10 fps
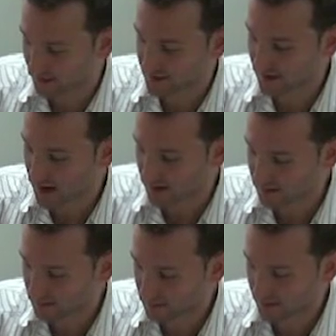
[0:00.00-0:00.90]
to your
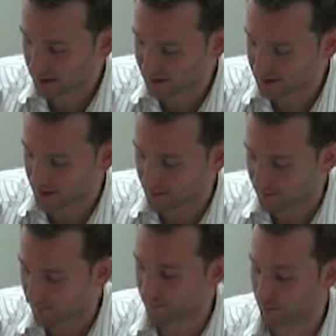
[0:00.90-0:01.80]
son, he's covered
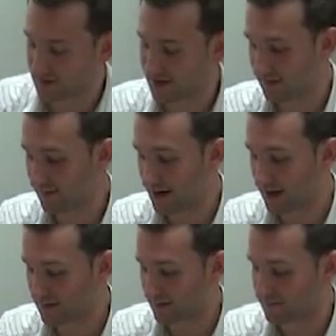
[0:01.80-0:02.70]
for
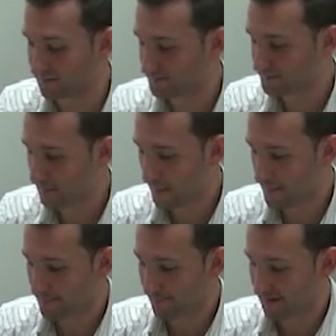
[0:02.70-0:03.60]
$14,000.
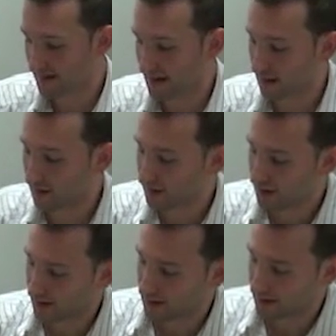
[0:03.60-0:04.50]

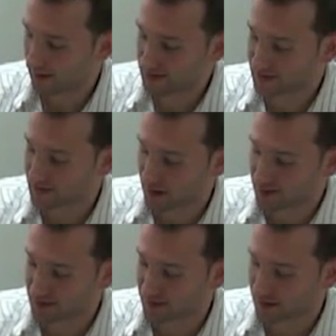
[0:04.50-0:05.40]
Now, this is
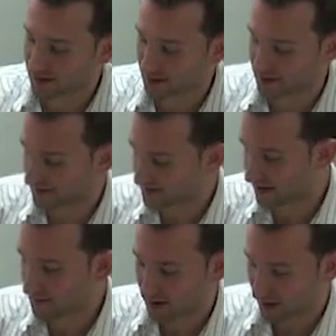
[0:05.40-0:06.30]
all still included in the
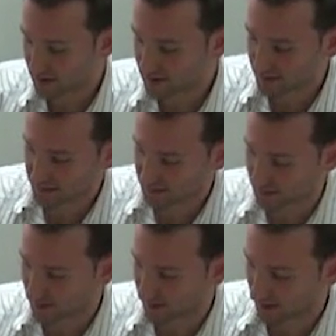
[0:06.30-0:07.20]
same cost,
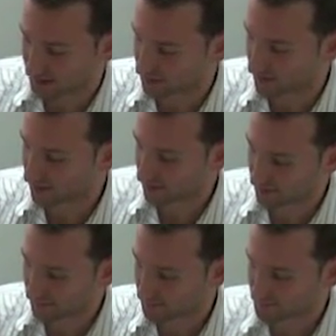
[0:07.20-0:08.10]
$20 a week.
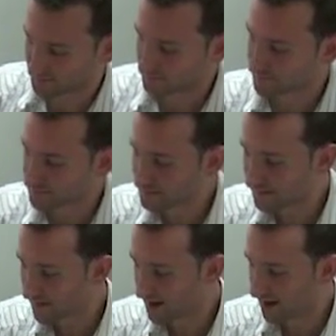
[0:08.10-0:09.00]

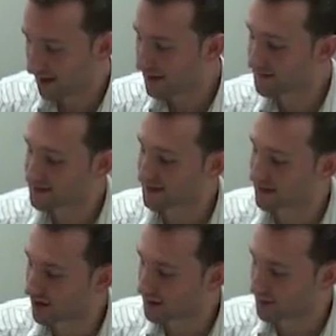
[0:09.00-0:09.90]
If it's in
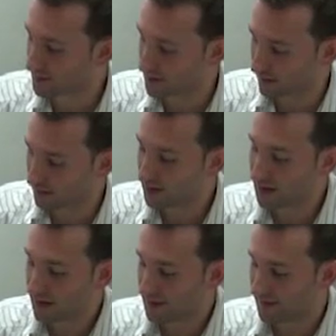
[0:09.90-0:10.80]
an automobile,
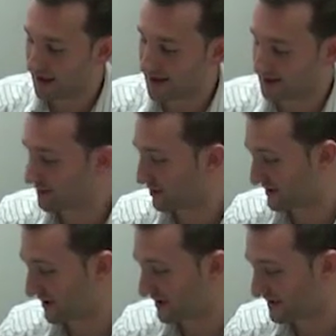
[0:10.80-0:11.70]
that is more
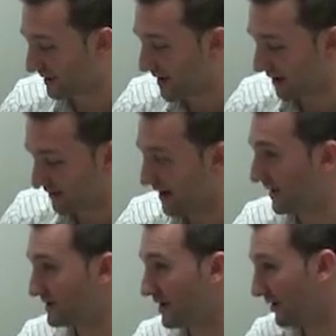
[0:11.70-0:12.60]
serious again,
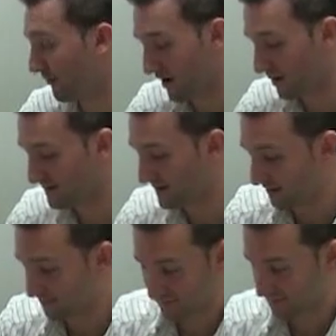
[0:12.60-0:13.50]
and it's on the roads
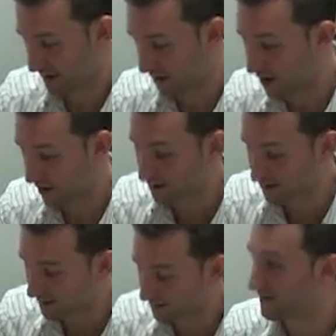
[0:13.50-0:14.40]
that,
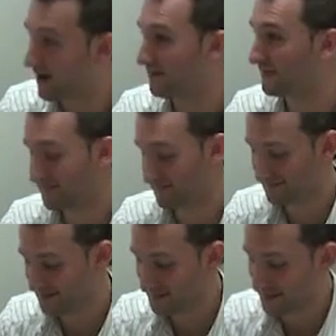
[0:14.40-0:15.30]
Auckland are not
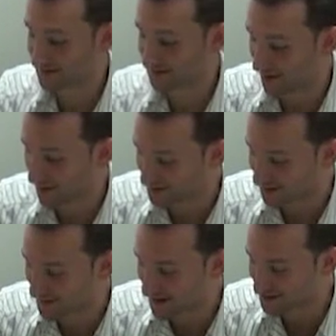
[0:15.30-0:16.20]
the best roads
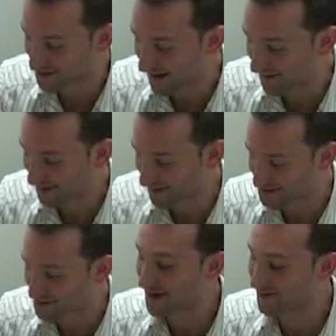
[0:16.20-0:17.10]
or the best traffic or
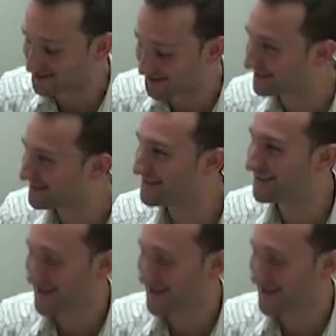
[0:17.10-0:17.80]
drivers even.